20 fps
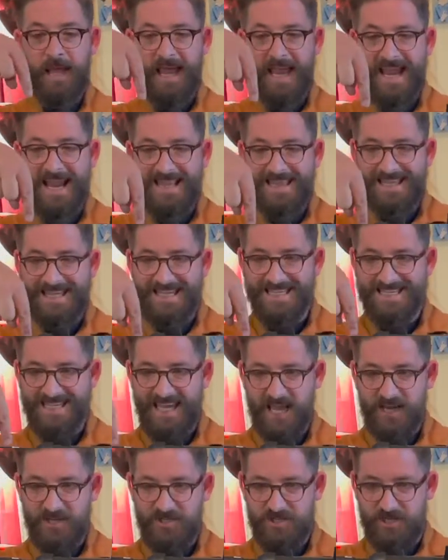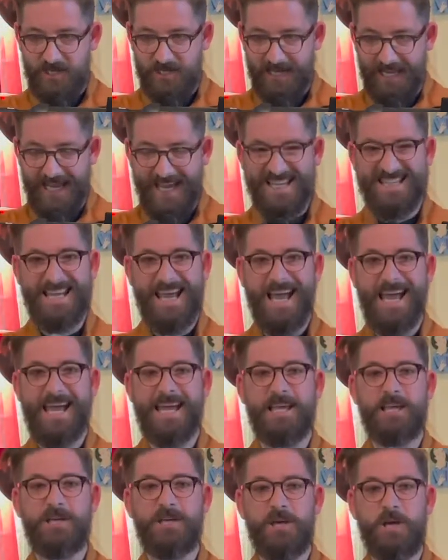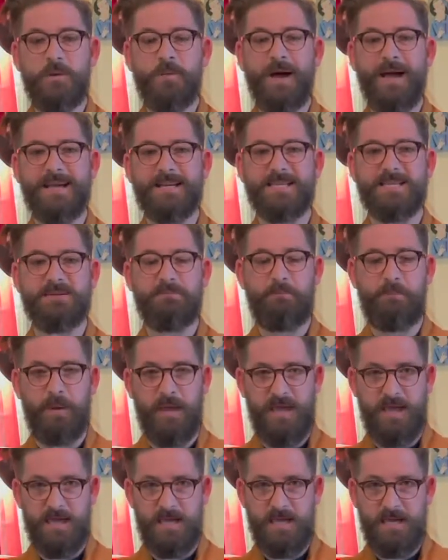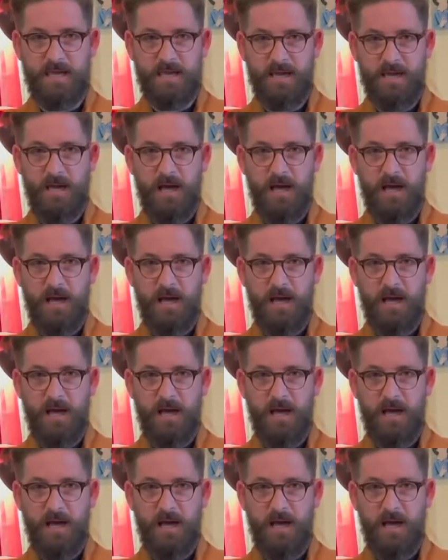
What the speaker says: in this section is a USB